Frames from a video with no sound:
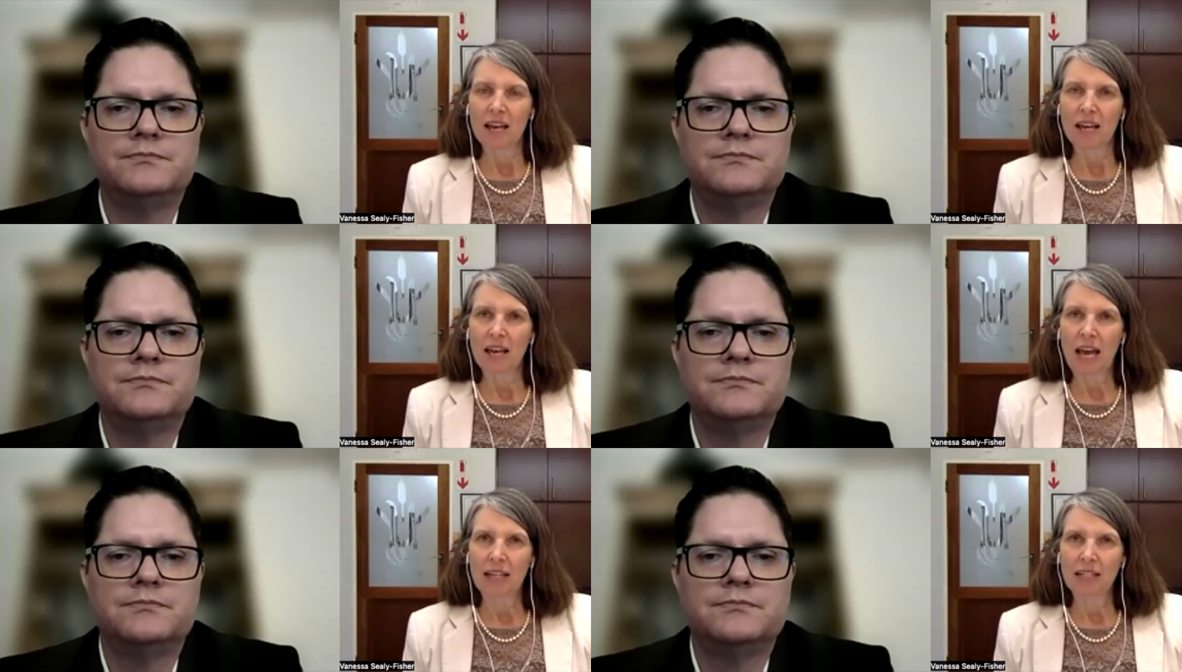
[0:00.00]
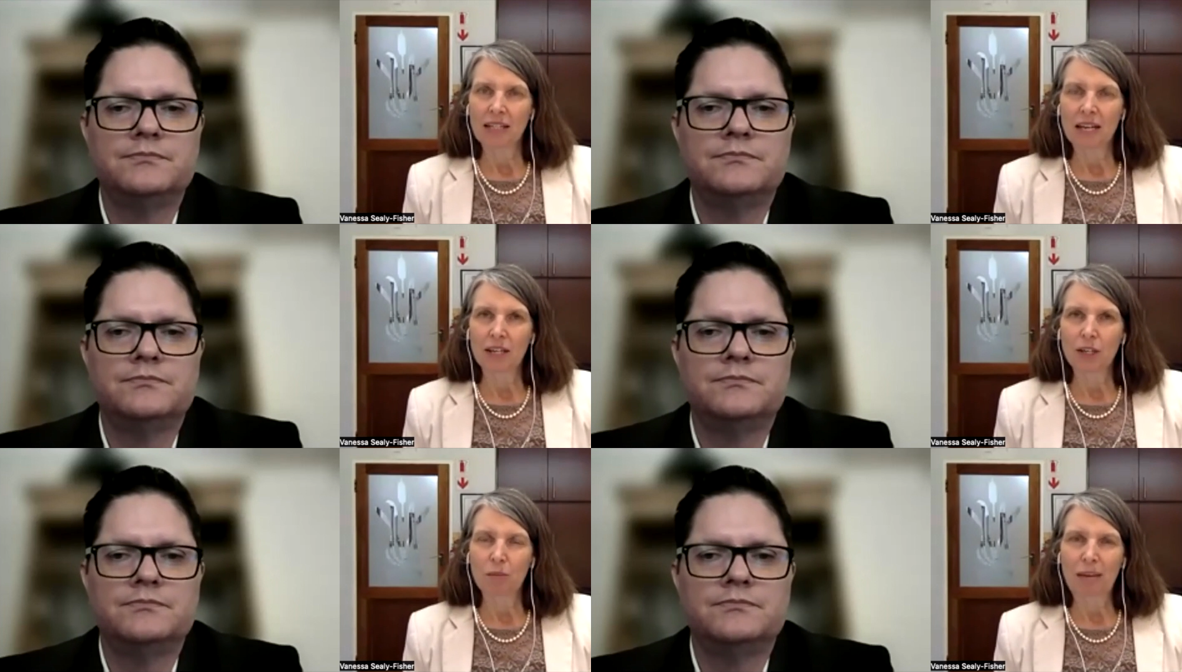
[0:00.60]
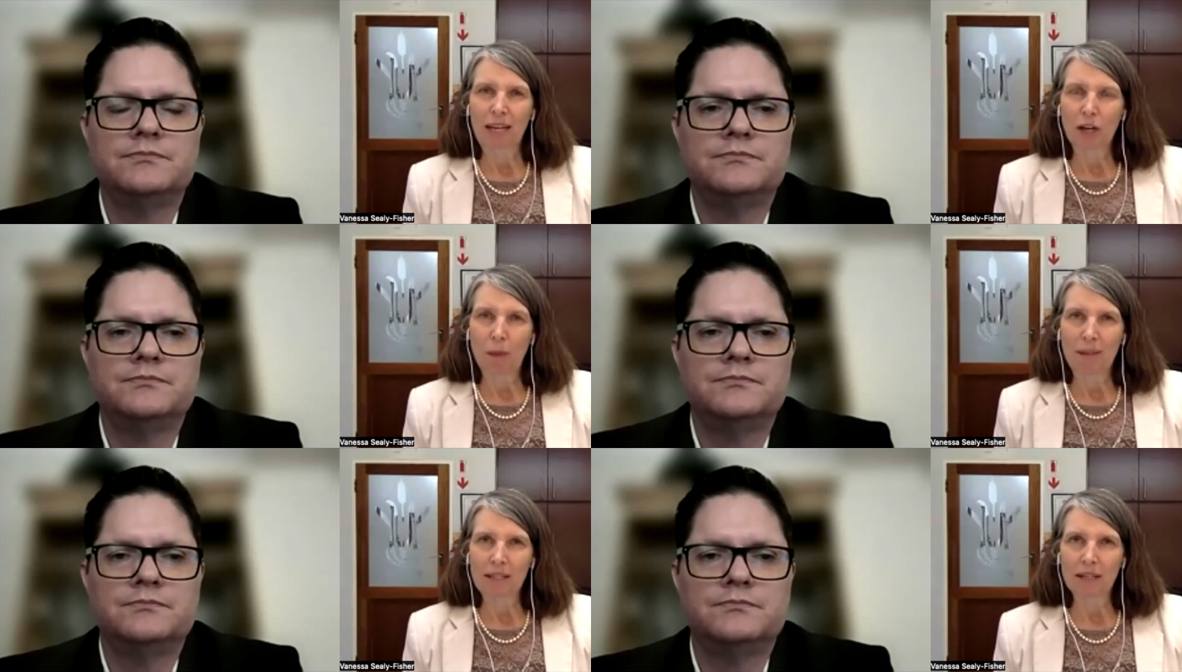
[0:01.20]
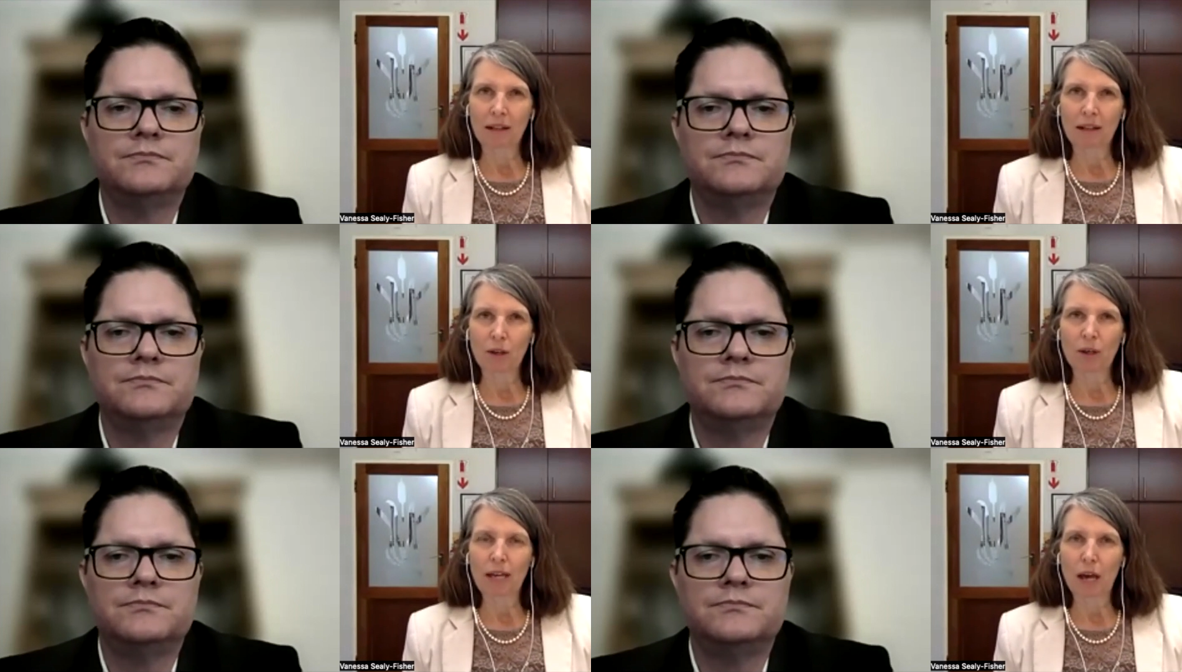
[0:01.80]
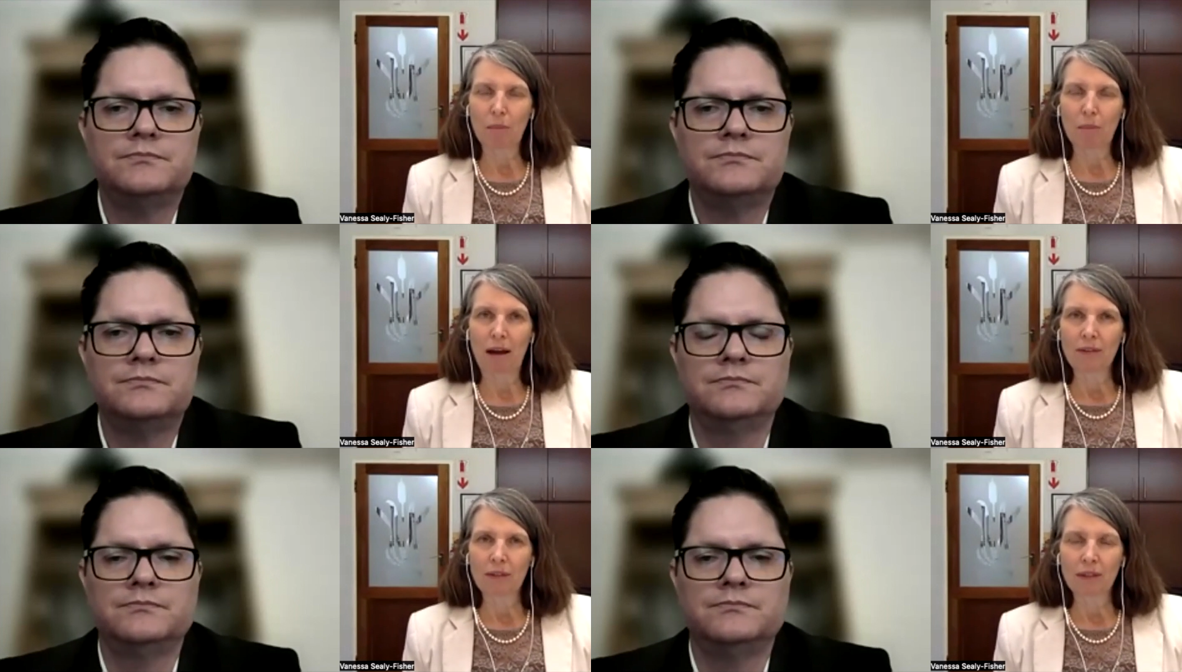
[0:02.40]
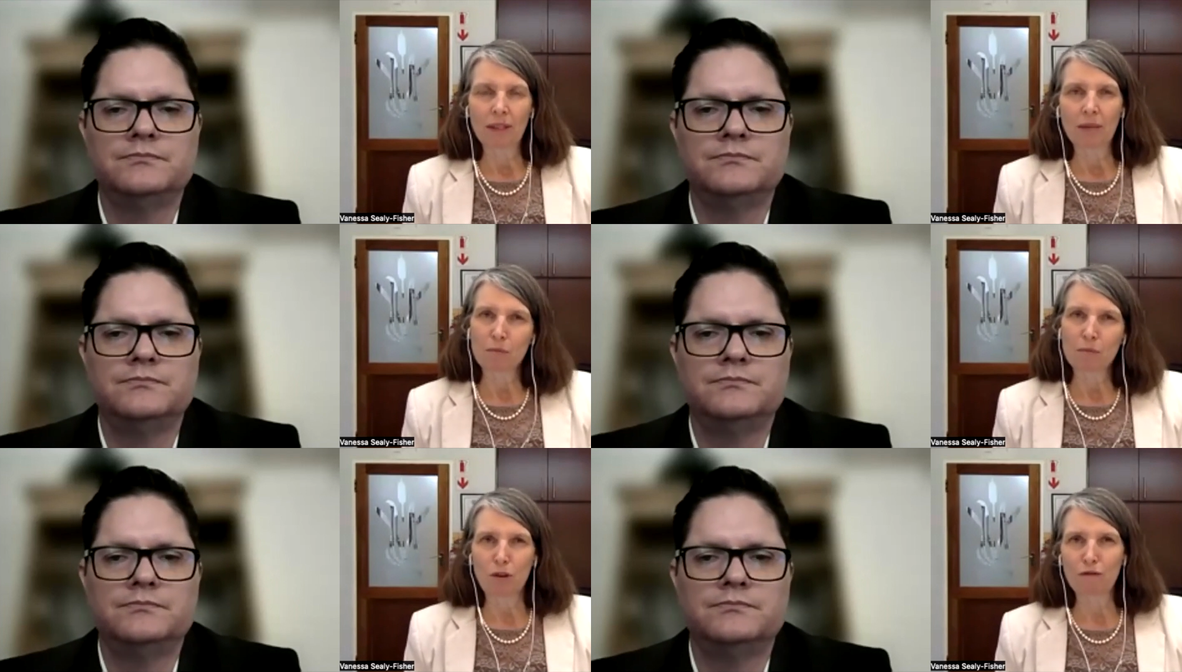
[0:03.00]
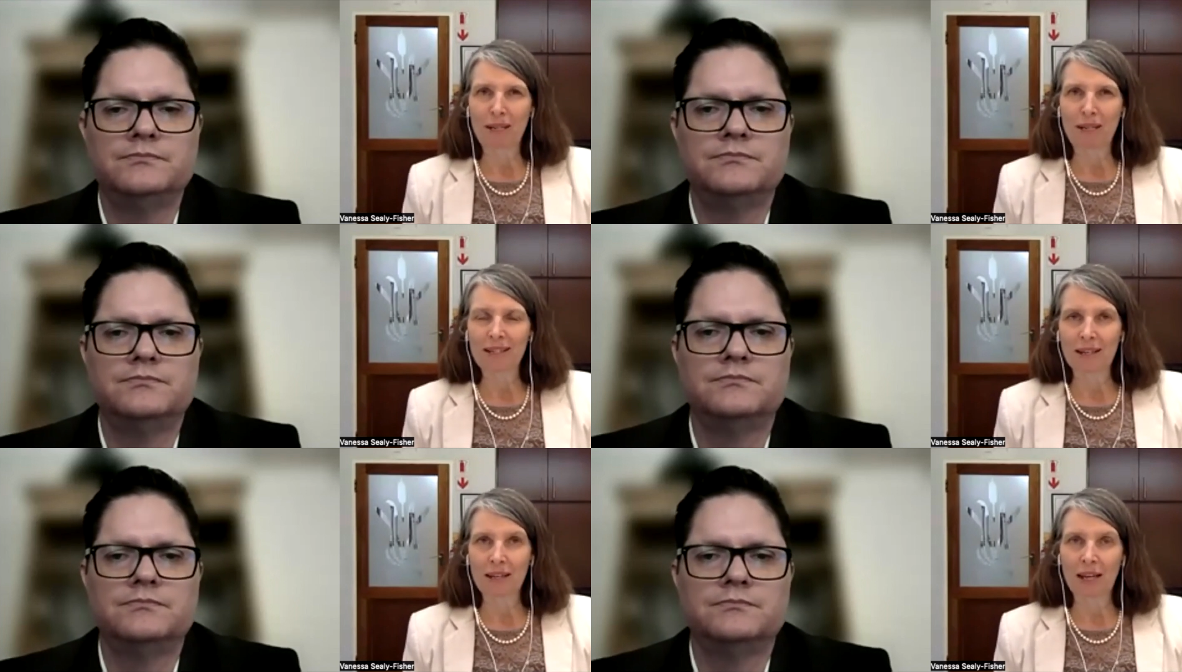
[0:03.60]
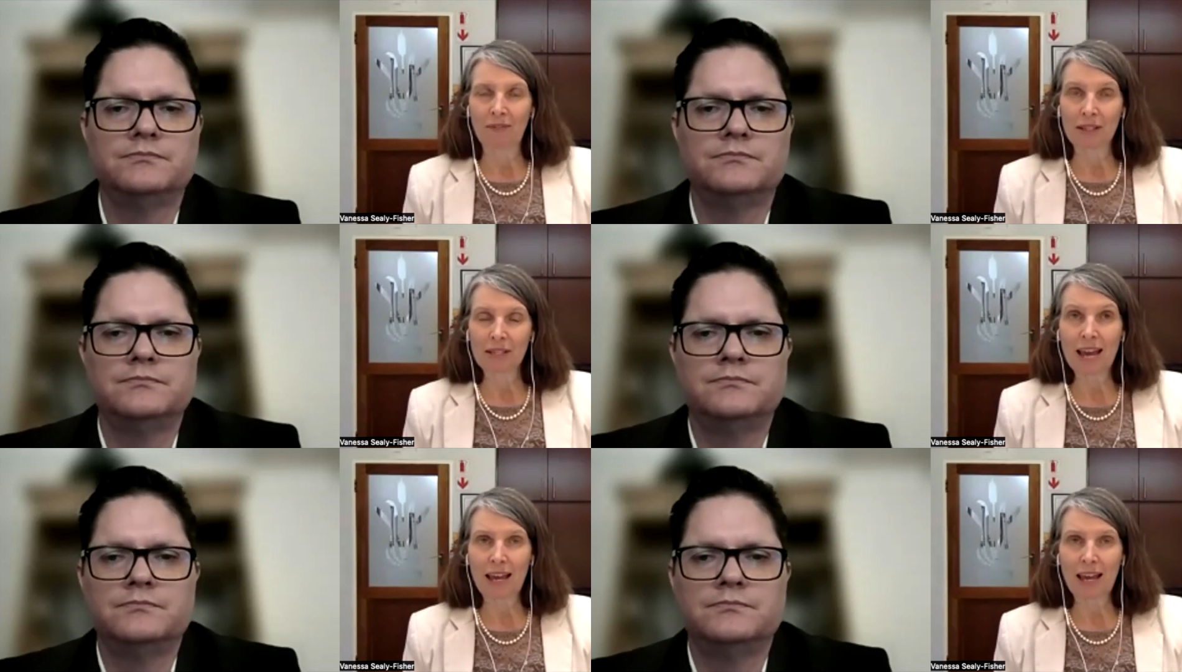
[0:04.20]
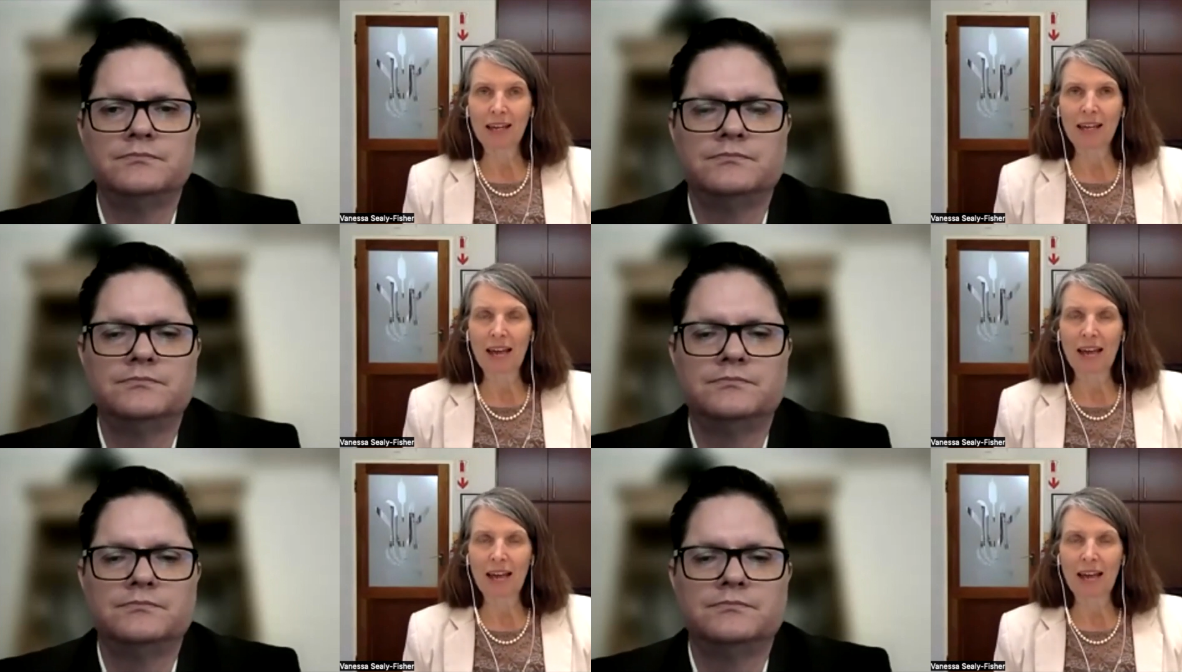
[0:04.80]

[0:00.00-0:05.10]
Speaker 1: and uh, you made a comment a little earlier about that there was movement in, in the tank.